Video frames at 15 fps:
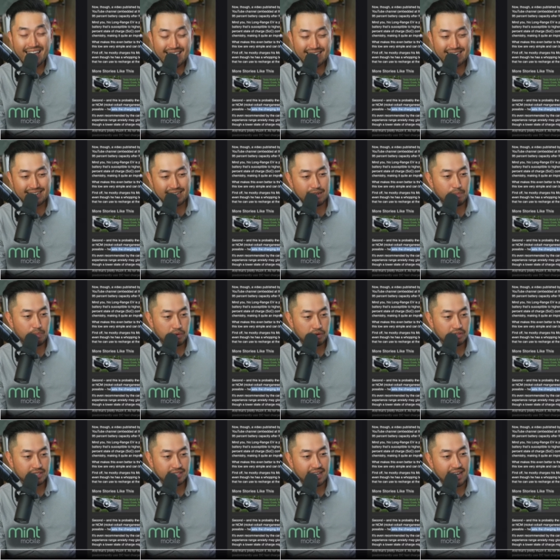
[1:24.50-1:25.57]

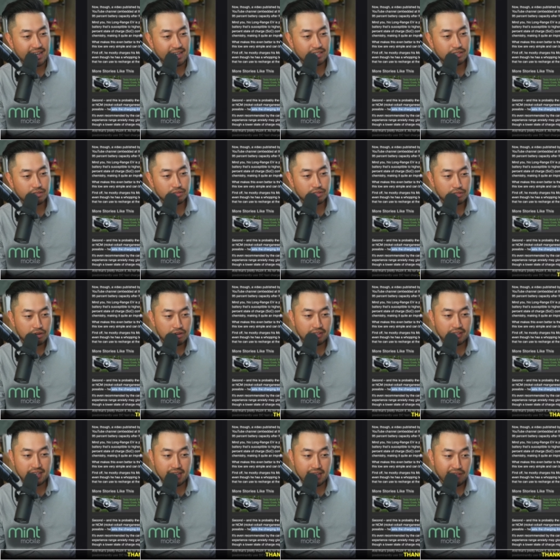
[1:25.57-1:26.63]
80%. And so
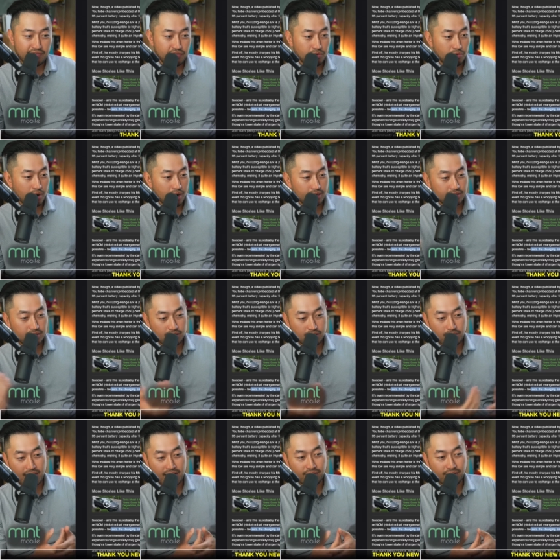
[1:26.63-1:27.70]
certainly if you want
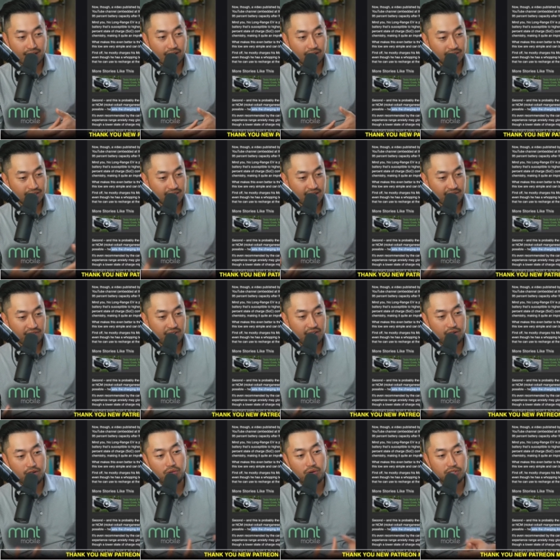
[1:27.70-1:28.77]
to have longevity,
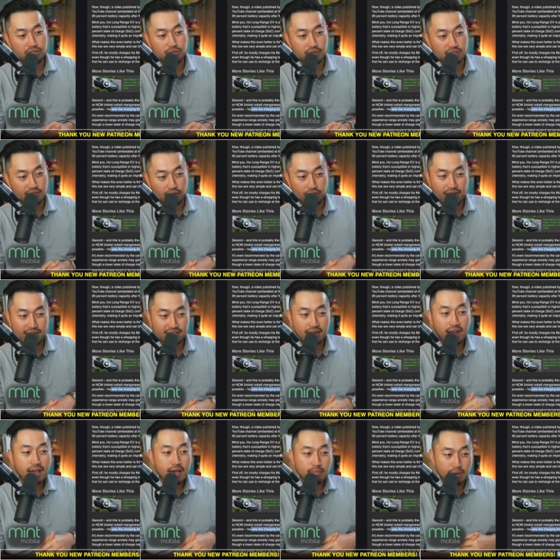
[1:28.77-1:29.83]
you don't want too much degradation,
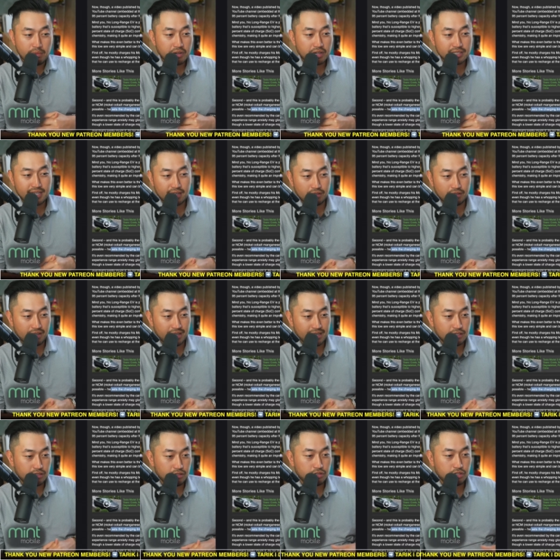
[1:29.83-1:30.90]
maybe you can take a look
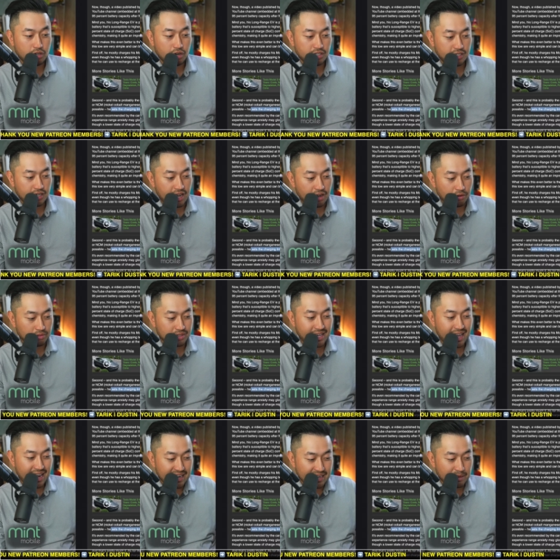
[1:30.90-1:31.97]
into charging at only
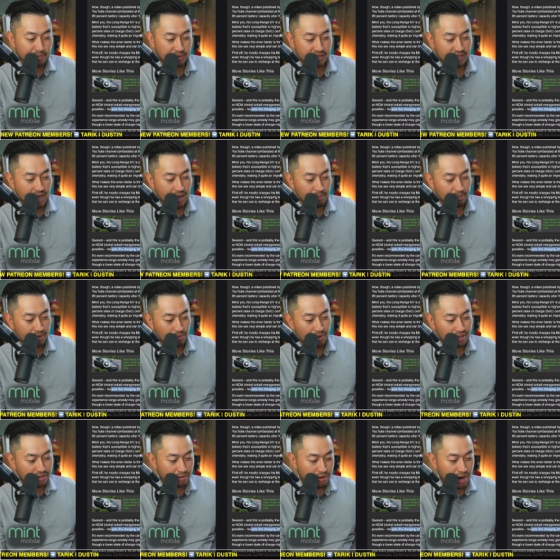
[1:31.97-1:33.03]
80%. But the
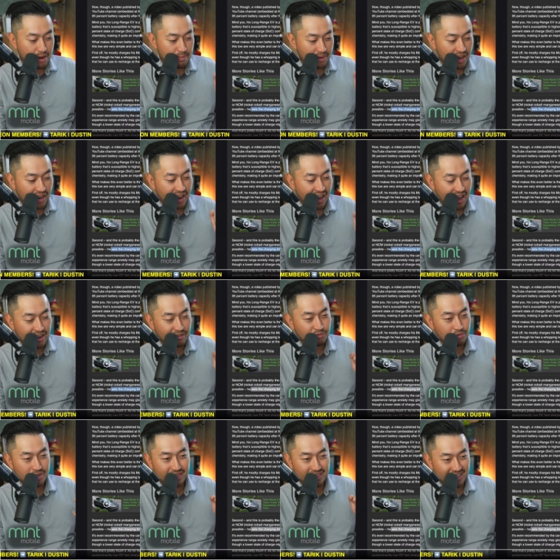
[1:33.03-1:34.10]
one gripe I have
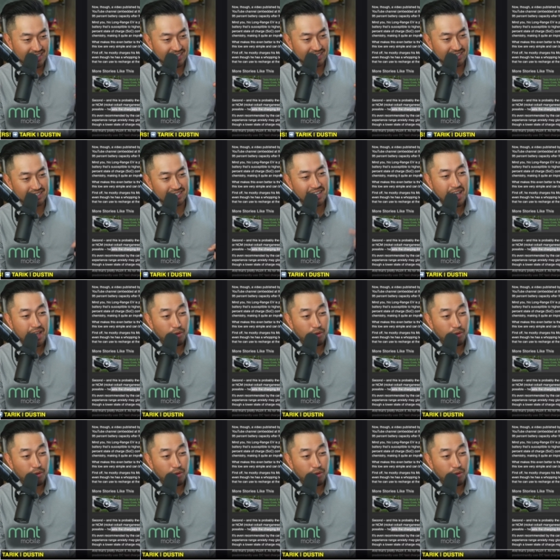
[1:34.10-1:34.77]
with this is